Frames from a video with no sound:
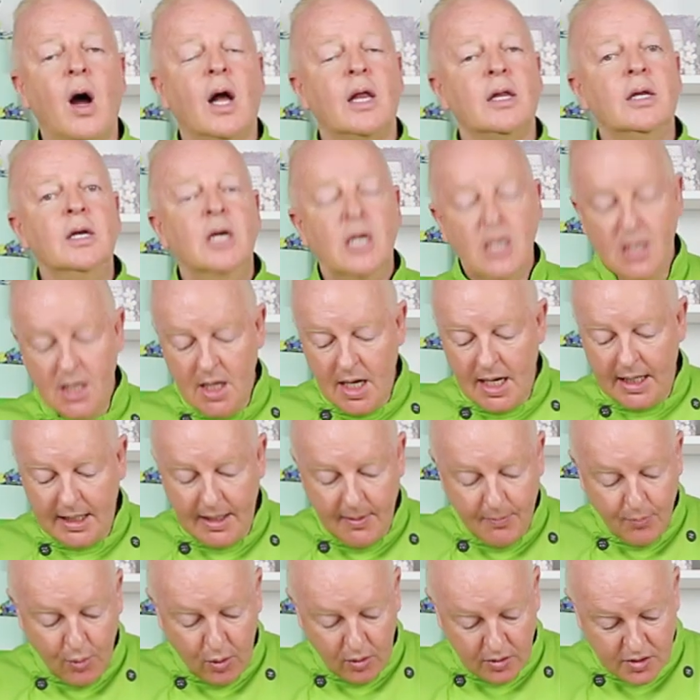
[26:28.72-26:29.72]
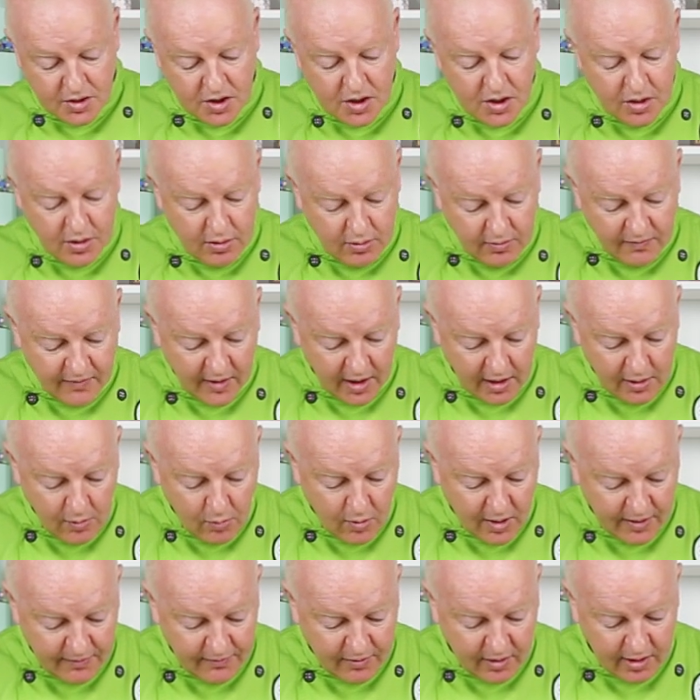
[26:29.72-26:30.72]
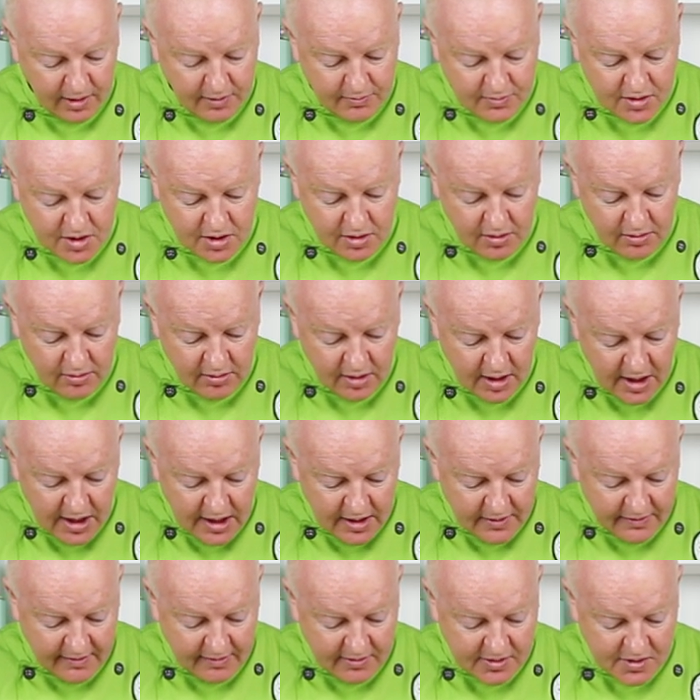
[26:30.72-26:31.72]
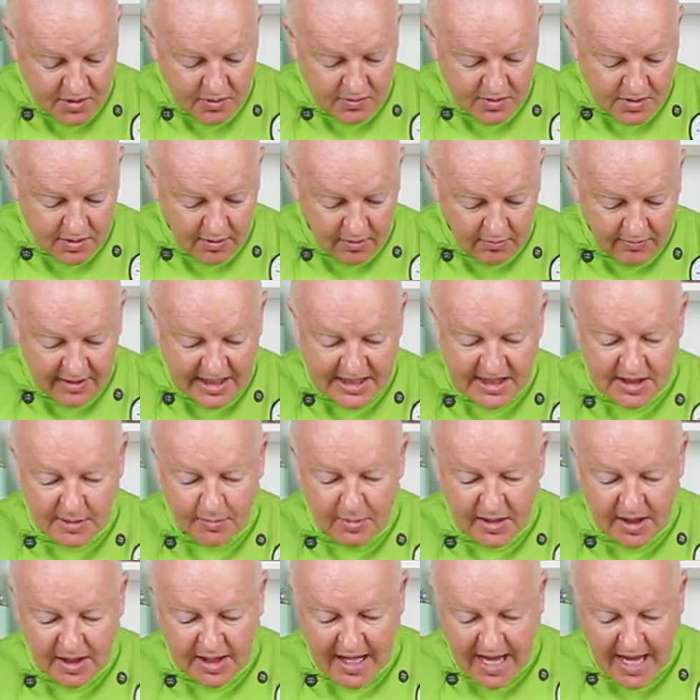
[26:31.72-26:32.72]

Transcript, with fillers: 1 and in Book 2, Volume 1, Volume 2, there is also a recipe